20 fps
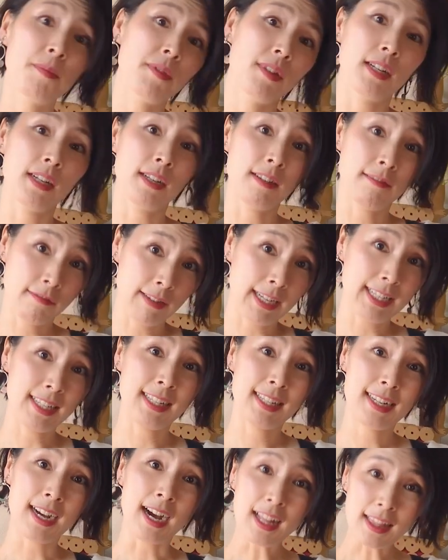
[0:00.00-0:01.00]
could put the
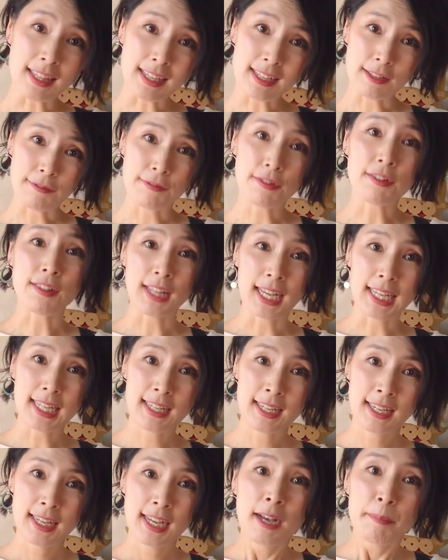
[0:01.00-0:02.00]
grated garlic if you
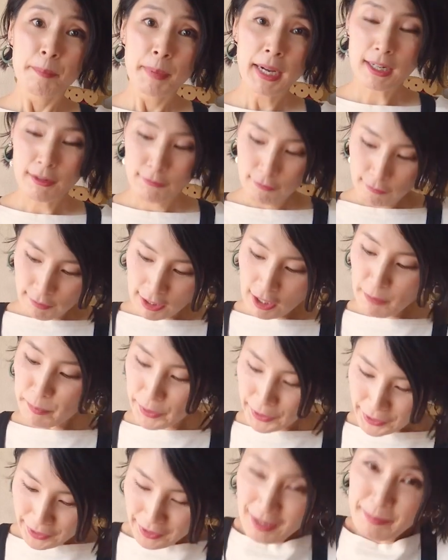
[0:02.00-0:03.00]
like, but we don't
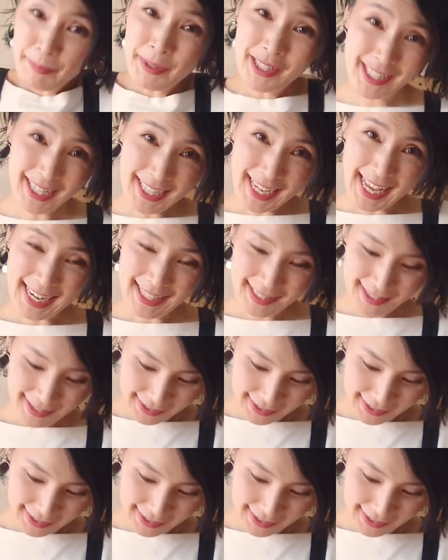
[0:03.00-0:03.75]
personally put it again,